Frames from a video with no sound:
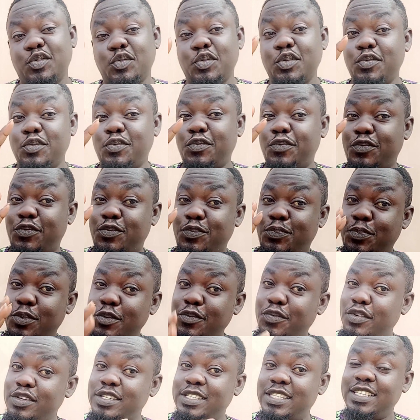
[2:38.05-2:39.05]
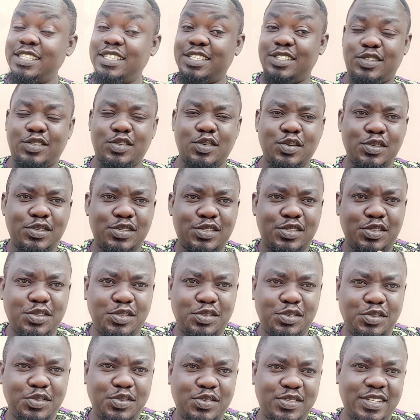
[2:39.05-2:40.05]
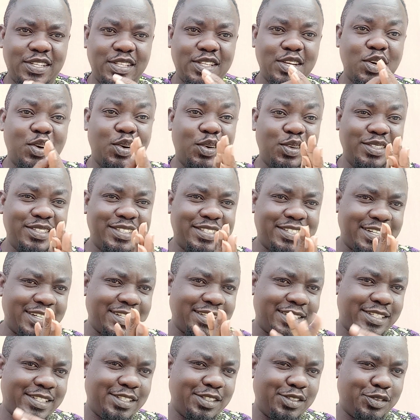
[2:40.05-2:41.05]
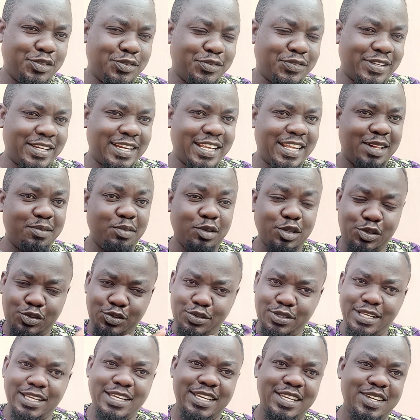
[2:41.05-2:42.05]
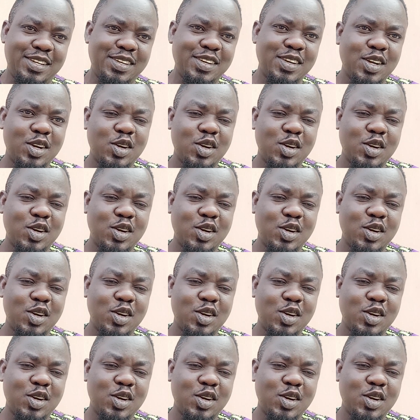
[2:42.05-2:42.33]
we've previously discussed on using 100 juvenile, but today